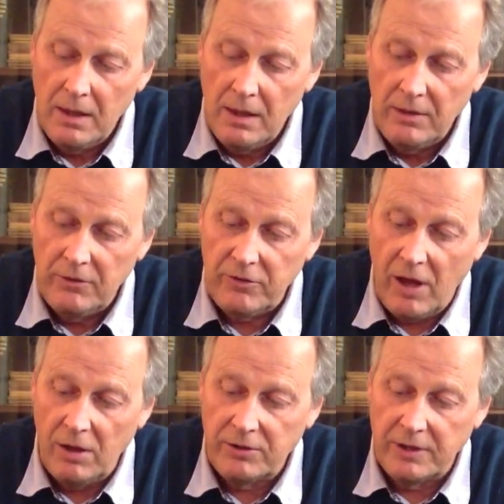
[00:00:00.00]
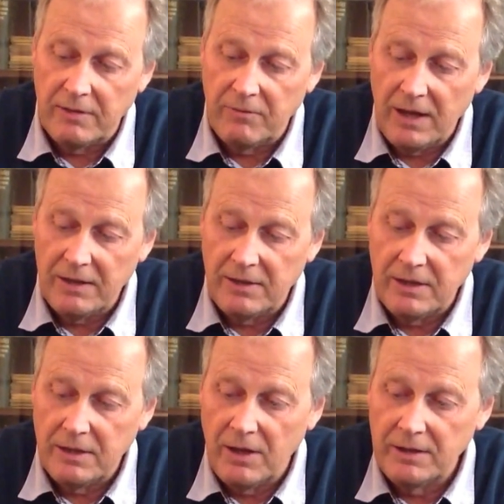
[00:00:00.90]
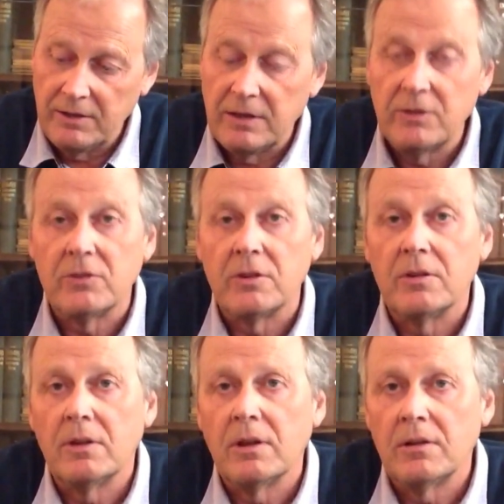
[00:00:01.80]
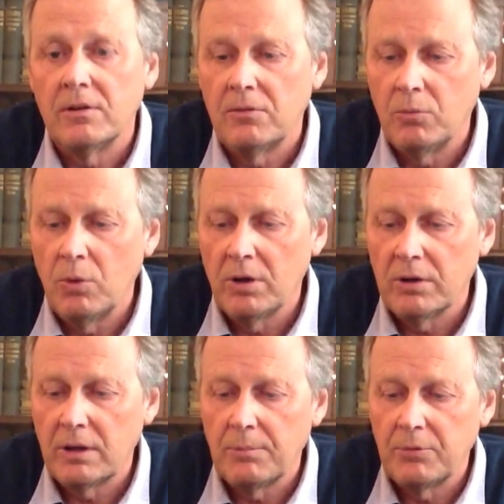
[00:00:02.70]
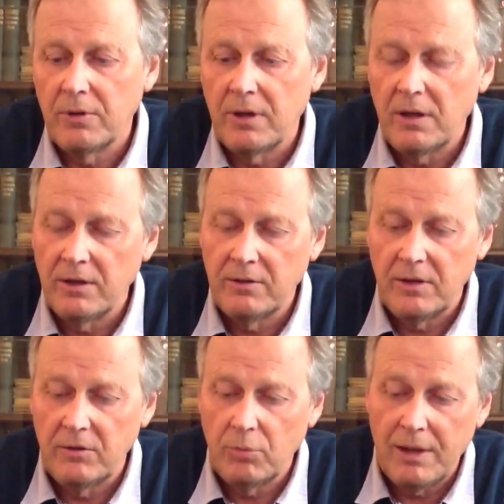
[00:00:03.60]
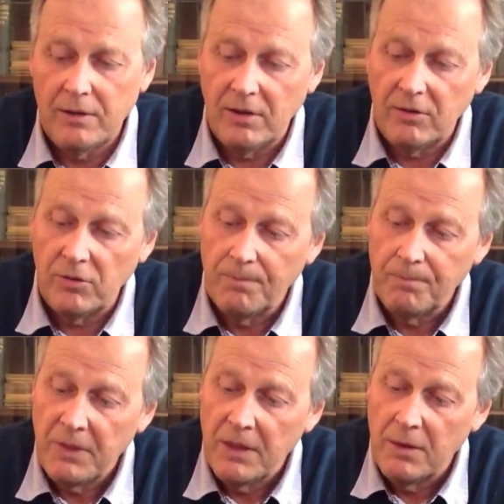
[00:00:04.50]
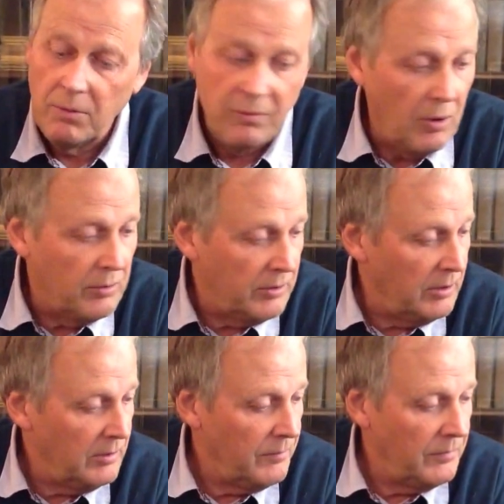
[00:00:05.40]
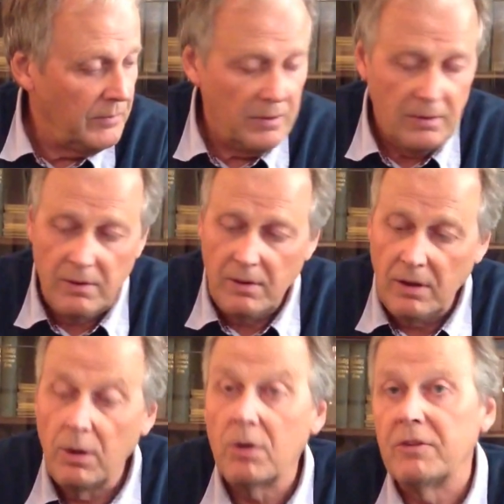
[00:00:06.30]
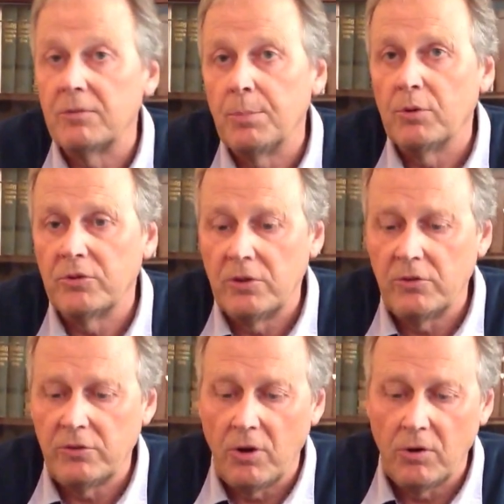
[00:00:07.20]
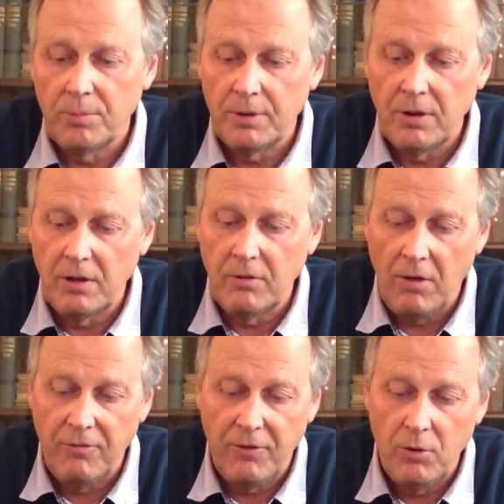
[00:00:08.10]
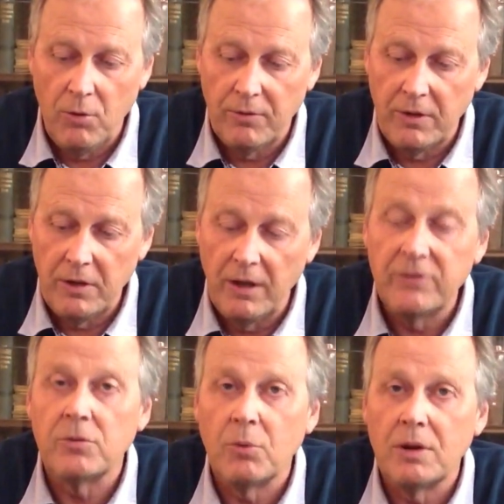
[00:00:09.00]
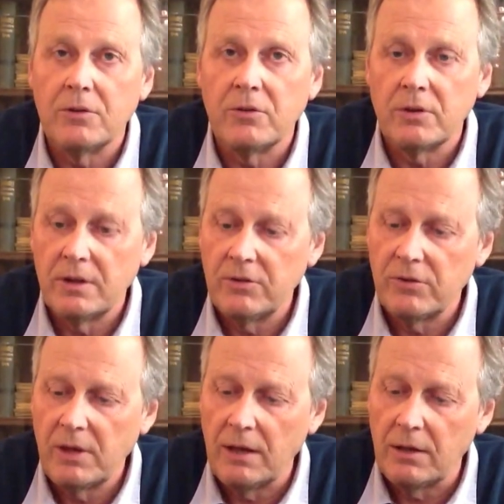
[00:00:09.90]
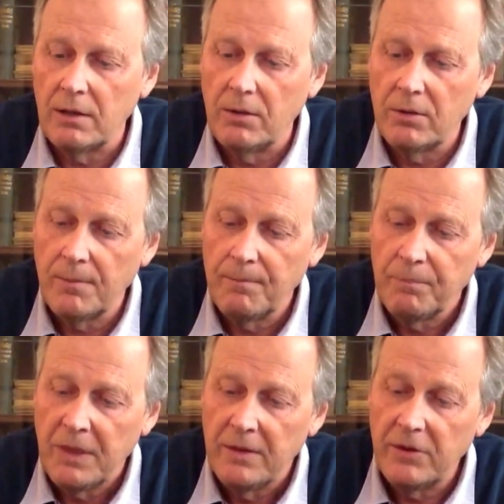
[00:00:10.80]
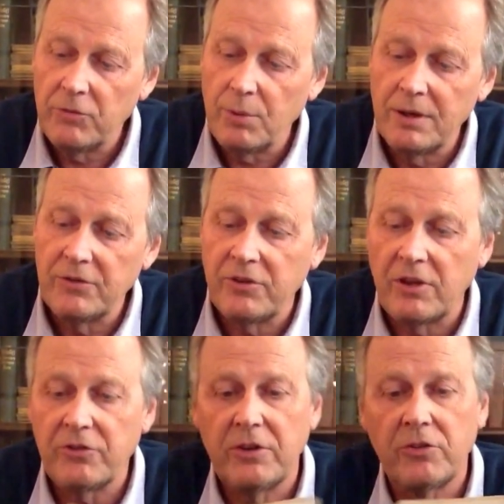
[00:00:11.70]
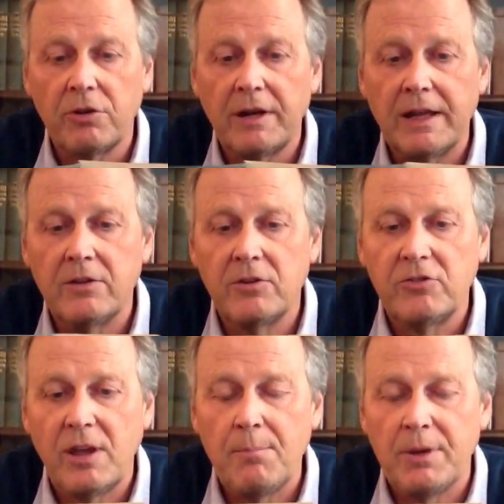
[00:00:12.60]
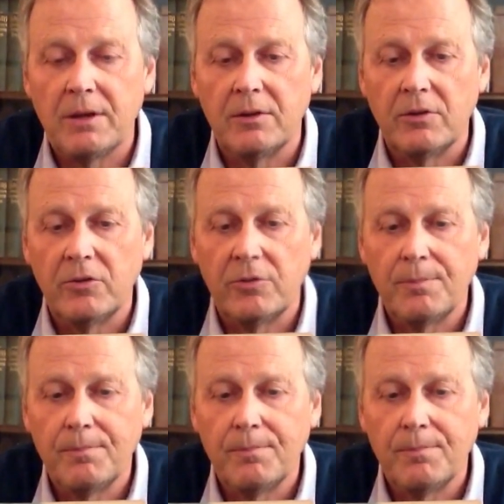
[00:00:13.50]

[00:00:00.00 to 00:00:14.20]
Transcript: Started in the 1890s and worked up to the 1920s. We've got a lot of his books in stock, but a few of the nicer ones on this catalogue. This one is Sussex Cricket Champions,